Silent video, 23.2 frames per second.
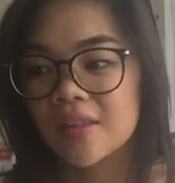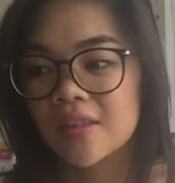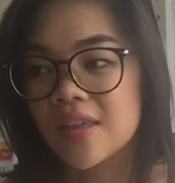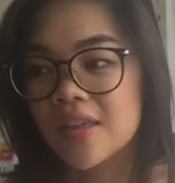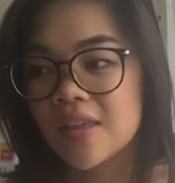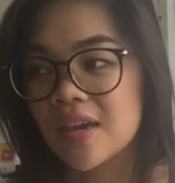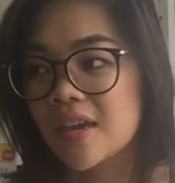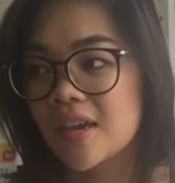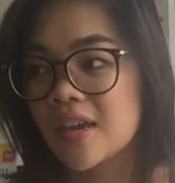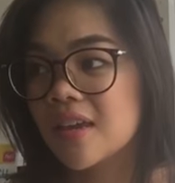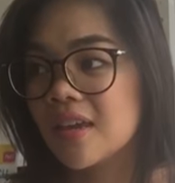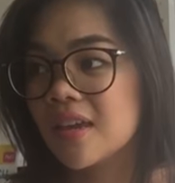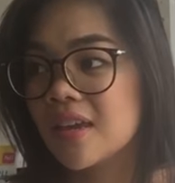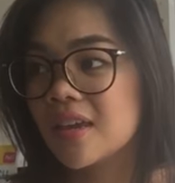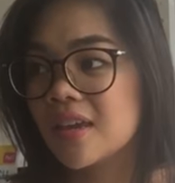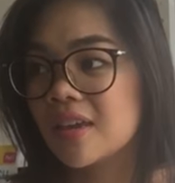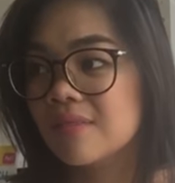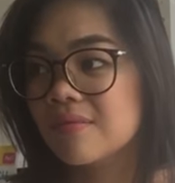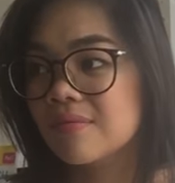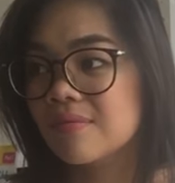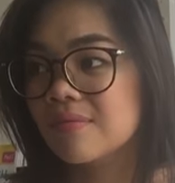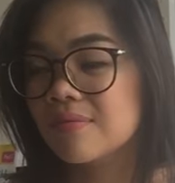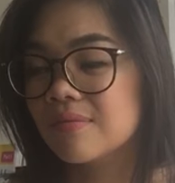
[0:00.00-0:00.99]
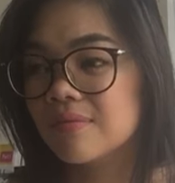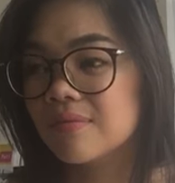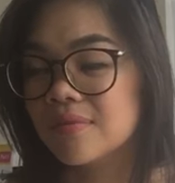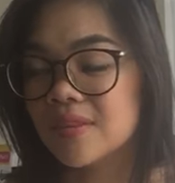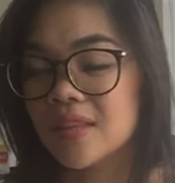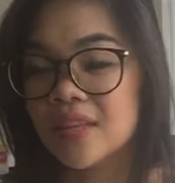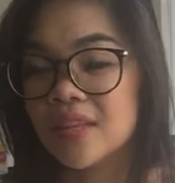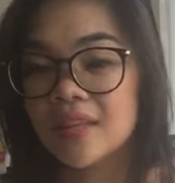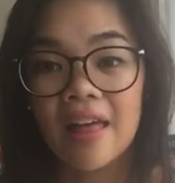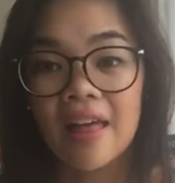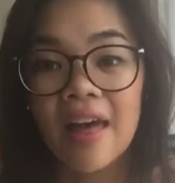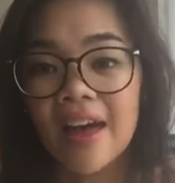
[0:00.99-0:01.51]
the
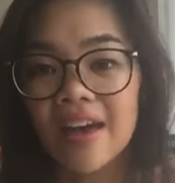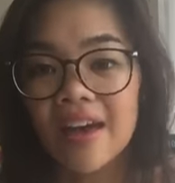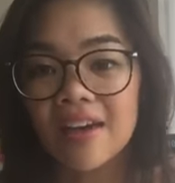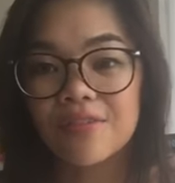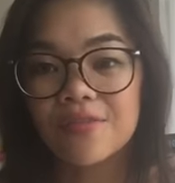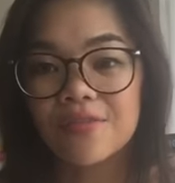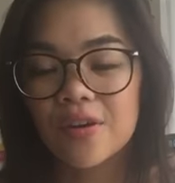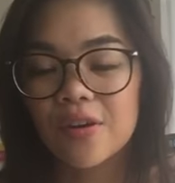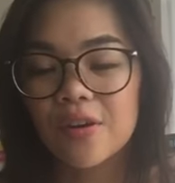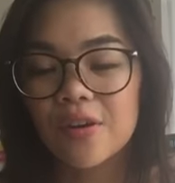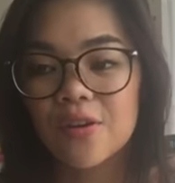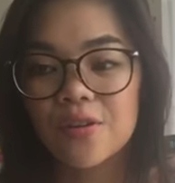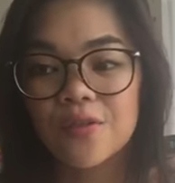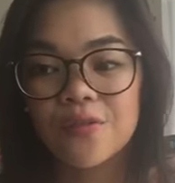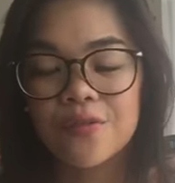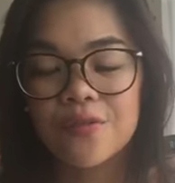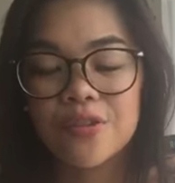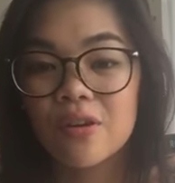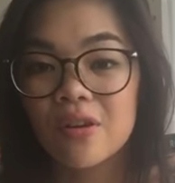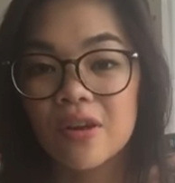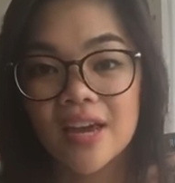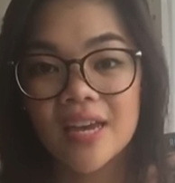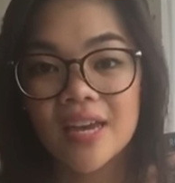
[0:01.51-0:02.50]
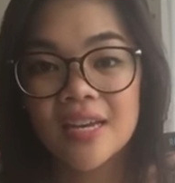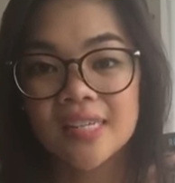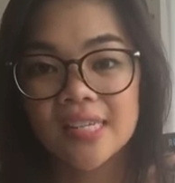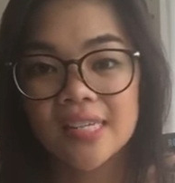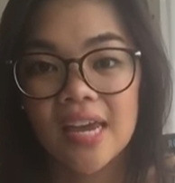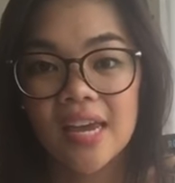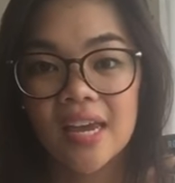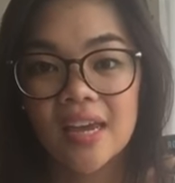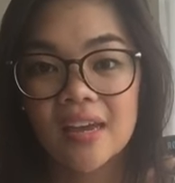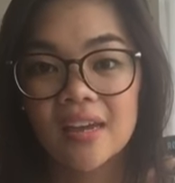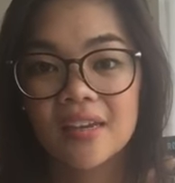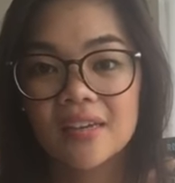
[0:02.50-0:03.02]
life of your
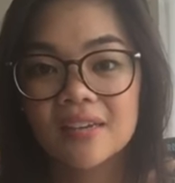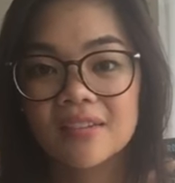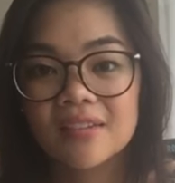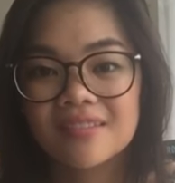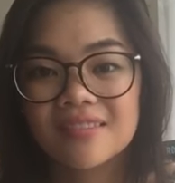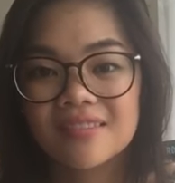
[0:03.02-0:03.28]
essay.